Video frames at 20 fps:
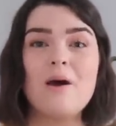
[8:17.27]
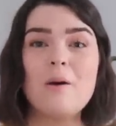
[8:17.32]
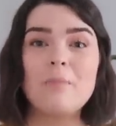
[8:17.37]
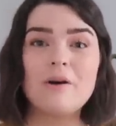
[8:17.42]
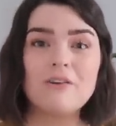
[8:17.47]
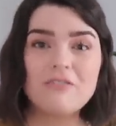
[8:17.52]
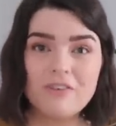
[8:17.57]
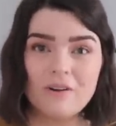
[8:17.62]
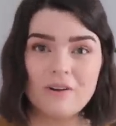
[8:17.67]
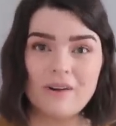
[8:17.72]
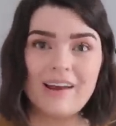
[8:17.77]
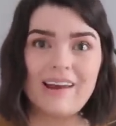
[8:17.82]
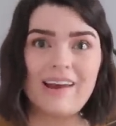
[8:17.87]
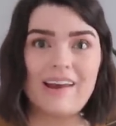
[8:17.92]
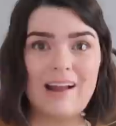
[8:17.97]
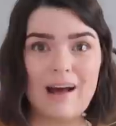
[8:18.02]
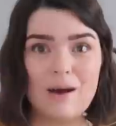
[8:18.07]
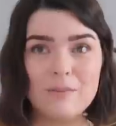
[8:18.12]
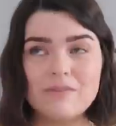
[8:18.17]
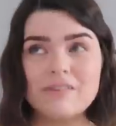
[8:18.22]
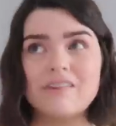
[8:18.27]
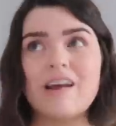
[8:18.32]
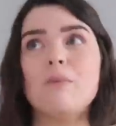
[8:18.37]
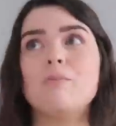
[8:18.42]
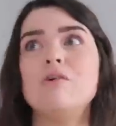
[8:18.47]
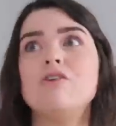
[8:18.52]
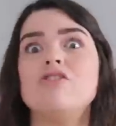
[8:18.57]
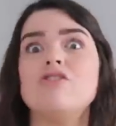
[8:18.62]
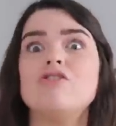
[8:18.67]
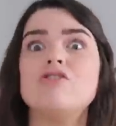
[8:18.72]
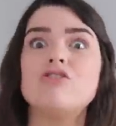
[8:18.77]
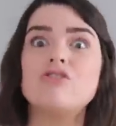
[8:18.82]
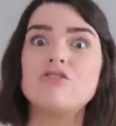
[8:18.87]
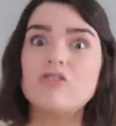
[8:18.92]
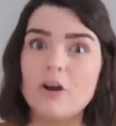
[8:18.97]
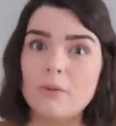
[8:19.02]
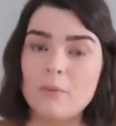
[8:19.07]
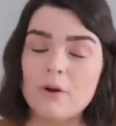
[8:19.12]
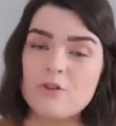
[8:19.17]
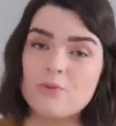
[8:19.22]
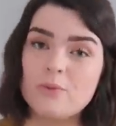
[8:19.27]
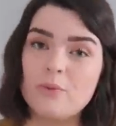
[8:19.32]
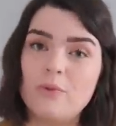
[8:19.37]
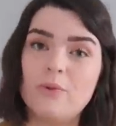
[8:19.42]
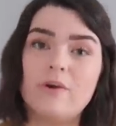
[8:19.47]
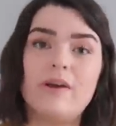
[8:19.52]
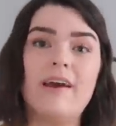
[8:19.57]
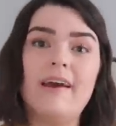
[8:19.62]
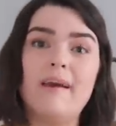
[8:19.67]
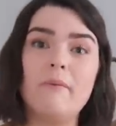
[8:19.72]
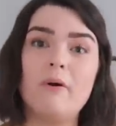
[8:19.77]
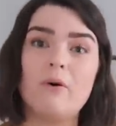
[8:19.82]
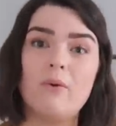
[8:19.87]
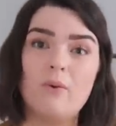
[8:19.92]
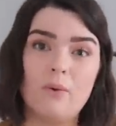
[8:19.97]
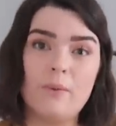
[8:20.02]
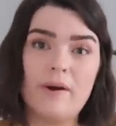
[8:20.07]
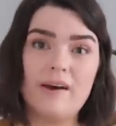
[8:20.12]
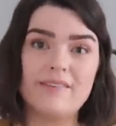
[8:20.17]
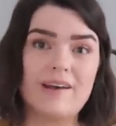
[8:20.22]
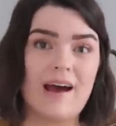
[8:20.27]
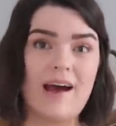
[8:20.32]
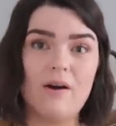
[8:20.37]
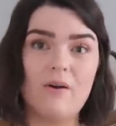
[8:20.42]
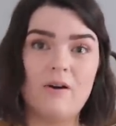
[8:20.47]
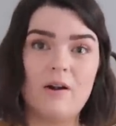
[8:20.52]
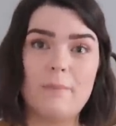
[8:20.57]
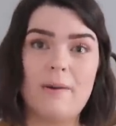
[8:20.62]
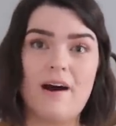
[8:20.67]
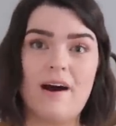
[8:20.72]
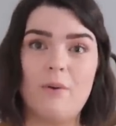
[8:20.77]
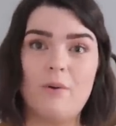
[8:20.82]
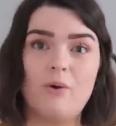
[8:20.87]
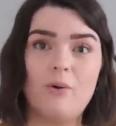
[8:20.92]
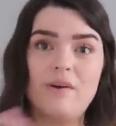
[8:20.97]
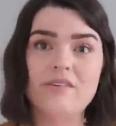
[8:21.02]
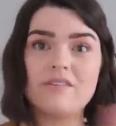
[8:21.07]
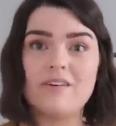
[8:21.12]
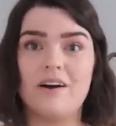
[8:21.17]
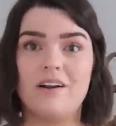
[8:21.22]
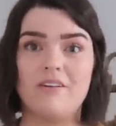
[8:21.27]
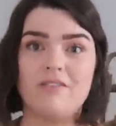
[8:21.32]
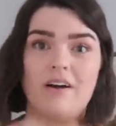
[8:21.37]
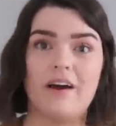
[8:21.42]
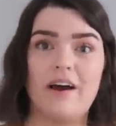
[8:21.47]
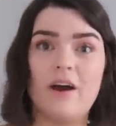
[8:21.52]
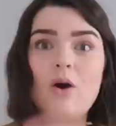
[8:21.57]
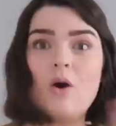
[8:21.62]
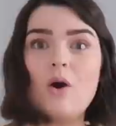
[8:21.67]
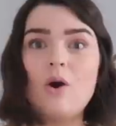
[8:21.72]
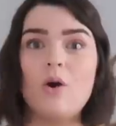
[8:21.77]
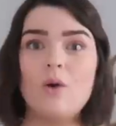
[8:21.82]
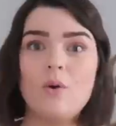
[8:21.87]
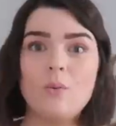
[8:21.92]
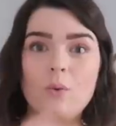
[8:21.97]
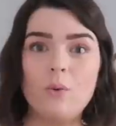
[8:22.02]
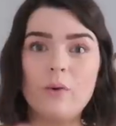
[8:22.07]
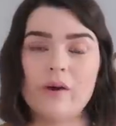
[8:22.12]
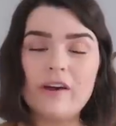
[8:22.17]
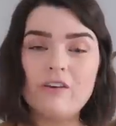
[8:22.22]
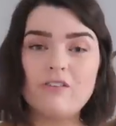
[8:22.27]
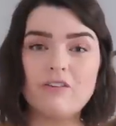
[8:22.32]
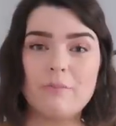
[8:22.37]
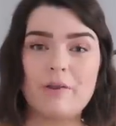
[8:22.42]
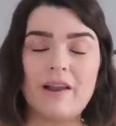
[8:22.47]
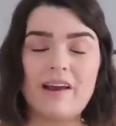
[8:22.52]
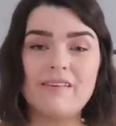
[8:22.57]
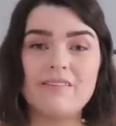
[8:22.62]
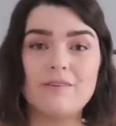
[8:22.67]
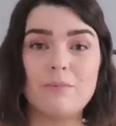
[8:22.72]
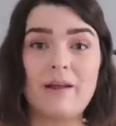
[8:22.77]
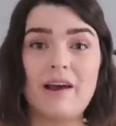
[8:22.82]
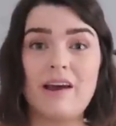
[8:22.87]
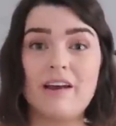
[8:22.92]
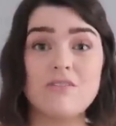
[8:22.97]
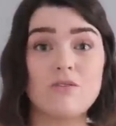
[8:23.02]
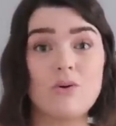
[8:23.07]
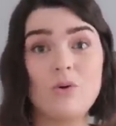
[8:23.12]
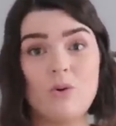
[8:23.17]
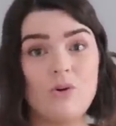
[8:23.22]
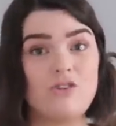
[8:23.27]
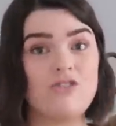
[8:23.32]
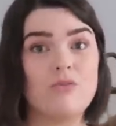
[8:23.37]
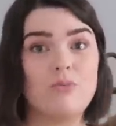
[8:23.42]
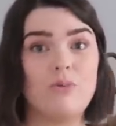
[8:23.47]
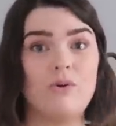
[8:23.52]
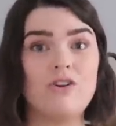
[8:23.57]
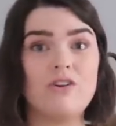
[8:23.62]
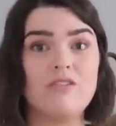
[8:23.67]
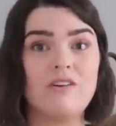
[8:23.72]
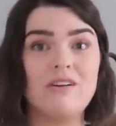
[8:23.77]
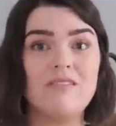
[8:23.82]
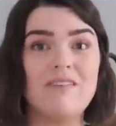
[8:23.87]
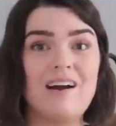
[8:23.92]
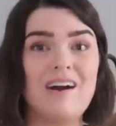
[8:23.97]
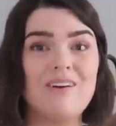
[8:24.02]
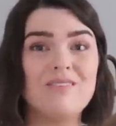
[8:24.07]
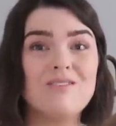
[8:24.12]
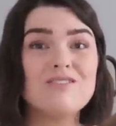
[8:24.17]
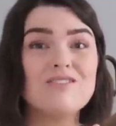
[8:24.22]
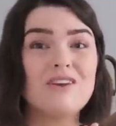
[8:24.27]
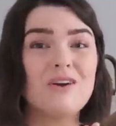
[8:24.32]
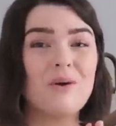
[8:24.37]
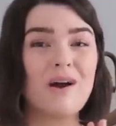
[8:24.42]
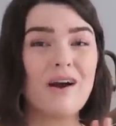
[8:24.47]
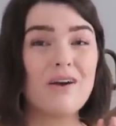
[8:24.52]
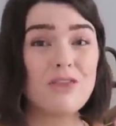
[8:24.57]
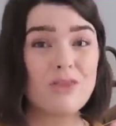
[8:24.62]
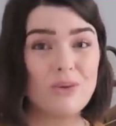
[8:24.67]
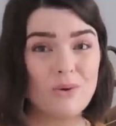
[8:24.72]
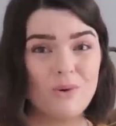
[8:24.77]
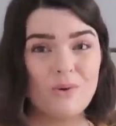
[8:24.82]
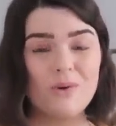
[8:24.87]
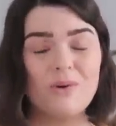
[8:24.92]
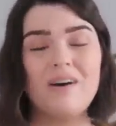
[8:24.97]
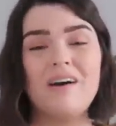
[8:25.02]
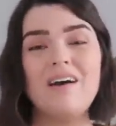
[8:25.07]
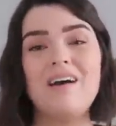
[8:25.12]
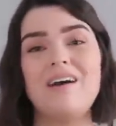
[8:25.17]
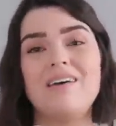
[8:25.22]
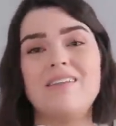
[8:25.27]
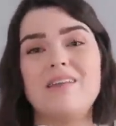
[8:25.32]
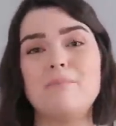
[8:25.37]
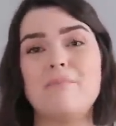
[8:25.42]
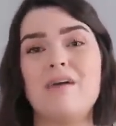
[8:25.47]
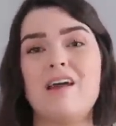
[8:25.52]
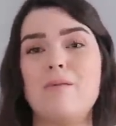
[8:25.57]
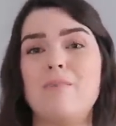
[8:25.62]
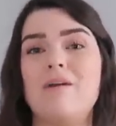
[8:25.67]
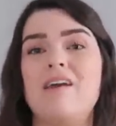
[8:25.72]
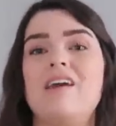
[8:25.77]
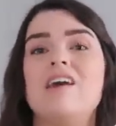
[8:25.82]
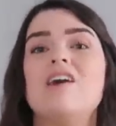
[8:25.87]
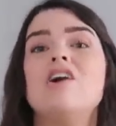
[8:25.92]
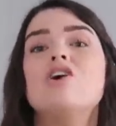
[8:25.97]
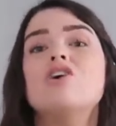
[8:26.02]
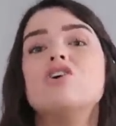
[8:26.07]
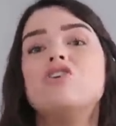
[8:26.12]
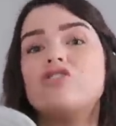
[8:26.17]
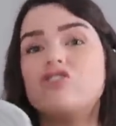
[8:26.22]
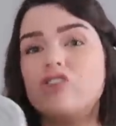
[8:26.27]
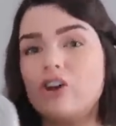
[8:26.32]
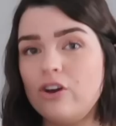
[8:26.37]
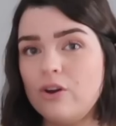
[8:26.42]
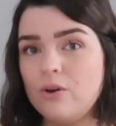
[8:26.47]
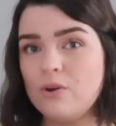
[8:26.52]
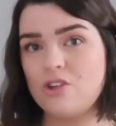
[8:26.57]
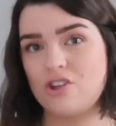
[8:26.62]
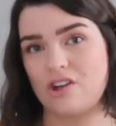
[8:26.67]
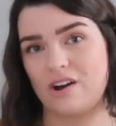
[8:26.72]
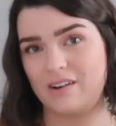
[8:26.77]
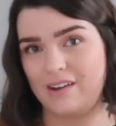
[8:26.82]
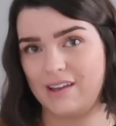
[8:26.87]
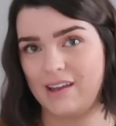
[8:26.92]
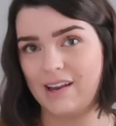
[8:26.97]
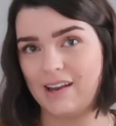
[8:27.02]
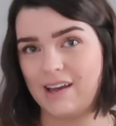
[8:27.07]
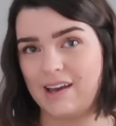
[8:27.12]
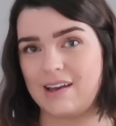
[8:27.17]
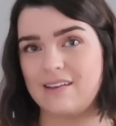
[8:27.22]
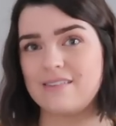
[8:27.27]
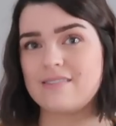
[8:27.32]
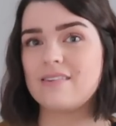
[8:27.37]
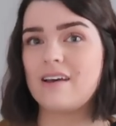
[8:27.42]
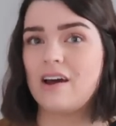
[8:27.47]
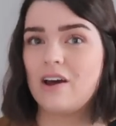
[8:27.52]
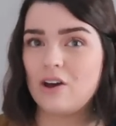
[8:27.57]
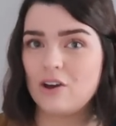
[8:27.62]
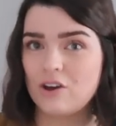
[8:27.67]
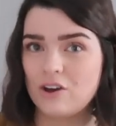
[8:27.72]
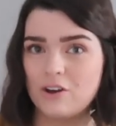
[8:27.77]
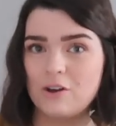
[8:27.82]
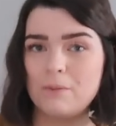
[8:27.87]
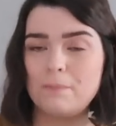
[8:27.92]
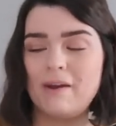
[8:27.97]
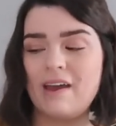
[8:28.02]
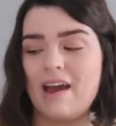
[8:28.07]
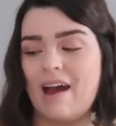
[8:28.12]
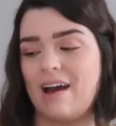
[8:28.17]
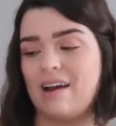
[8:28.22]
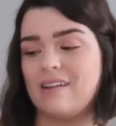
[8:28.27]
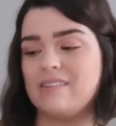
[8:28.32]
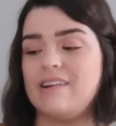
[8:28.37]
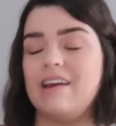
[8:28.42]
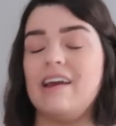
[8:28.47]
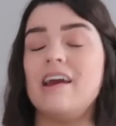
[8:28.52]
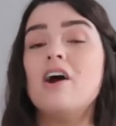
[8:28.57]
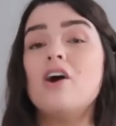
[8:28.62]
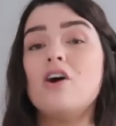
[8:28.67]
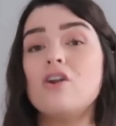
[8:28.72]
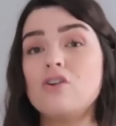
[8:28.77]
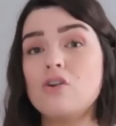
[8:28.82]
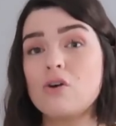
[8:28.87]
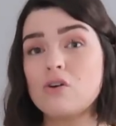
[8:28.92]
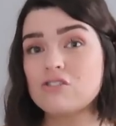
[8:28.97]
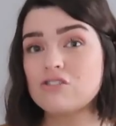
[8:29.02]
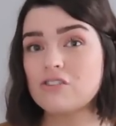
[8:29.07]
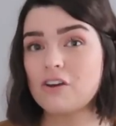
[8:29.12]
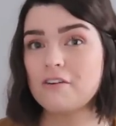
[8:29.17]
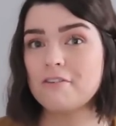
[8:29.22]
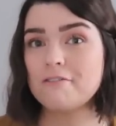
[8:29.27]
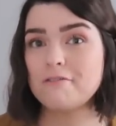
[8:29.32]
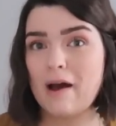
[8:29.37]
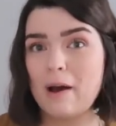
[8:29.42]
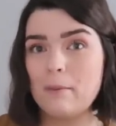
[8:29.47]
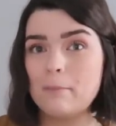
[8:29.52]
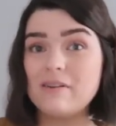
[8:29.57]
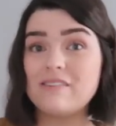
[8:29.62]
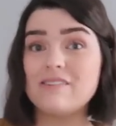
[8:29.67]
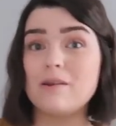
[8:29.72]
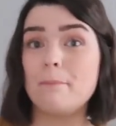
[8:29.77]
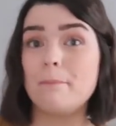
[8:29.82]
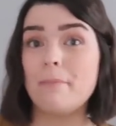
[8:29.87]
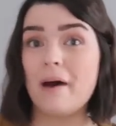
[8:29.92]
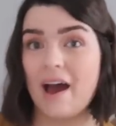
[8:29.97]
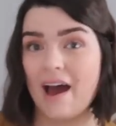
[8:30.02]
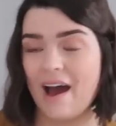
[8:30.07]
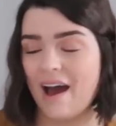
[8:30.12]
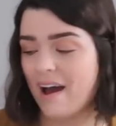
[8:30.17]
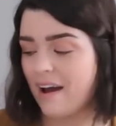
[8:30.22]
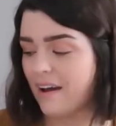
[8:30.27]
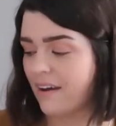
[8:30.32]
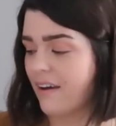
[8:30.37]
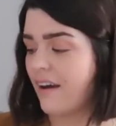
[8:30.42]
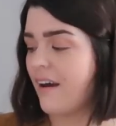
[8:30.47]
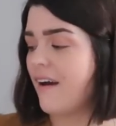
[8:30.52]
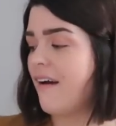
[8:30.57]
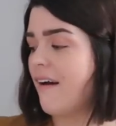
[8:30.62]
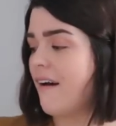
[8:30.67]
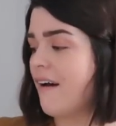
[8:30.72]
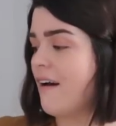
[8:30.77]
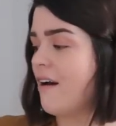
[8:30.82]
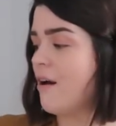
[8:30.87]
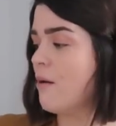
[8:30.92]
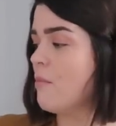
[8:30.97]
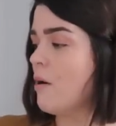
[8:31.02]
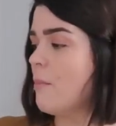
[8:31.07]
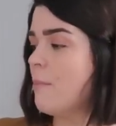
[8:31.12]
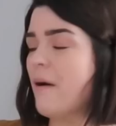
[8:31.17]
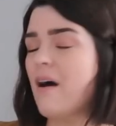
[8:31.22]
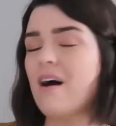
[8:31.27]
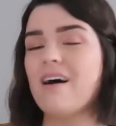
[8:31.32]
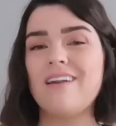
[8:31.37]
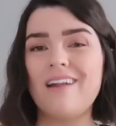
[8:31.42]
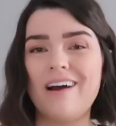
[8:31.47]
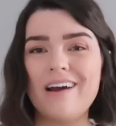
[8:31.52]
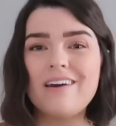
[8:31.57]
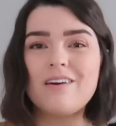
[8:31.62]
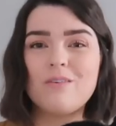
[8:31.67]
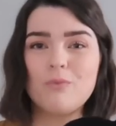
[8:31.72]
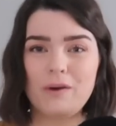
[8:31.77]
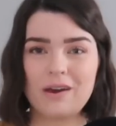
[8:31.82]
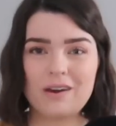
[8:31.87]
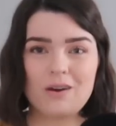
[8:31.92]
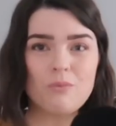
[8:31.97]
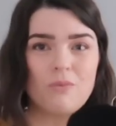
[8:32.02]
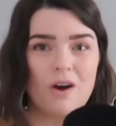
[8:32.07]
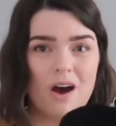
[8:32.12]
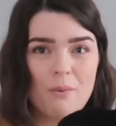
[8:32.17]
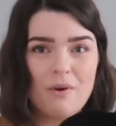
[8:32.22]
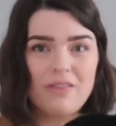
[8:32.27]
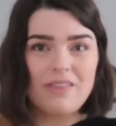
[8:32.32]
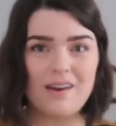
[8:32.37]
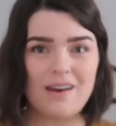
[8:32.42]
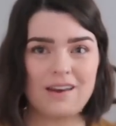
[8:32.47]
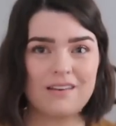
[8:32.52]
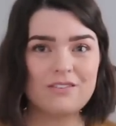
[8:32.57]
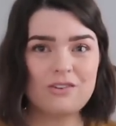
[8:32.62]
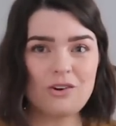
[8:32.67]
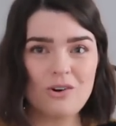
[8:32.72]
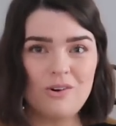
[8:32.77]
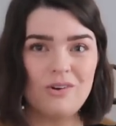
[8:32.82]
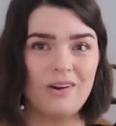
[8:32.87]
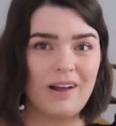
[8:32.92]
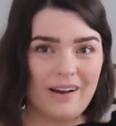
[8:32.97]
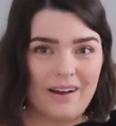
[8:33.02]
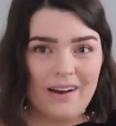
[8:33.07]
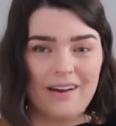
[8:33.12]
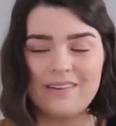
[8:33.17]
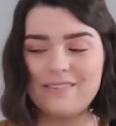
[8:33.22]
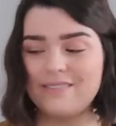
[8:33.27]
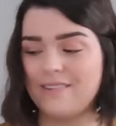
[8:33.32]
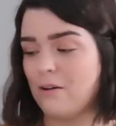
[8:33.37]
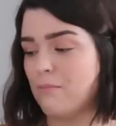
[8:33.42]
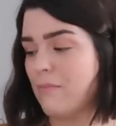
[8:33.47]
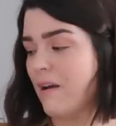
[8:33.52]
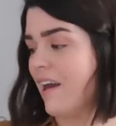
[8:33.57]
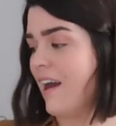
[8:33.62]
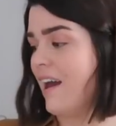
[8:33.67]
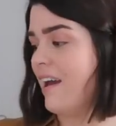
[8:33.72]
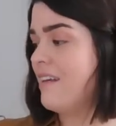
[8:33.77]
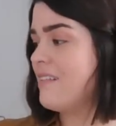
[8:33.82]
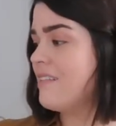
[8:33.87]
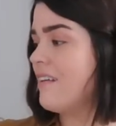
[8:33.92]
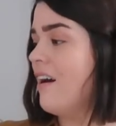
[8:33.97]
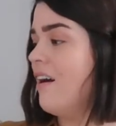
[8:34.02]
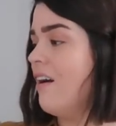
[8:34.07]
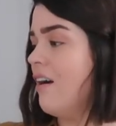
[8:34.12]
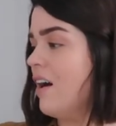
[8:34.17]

But I feel like in Amsterdam, we do so much walking. We're always out and about, always kind of like walking from place to place or just wandering around. So I thought that maybe two chunky knits could be handy. Not so fab to pack, um, but like we can work with it, it's cool, like I can sit on my case.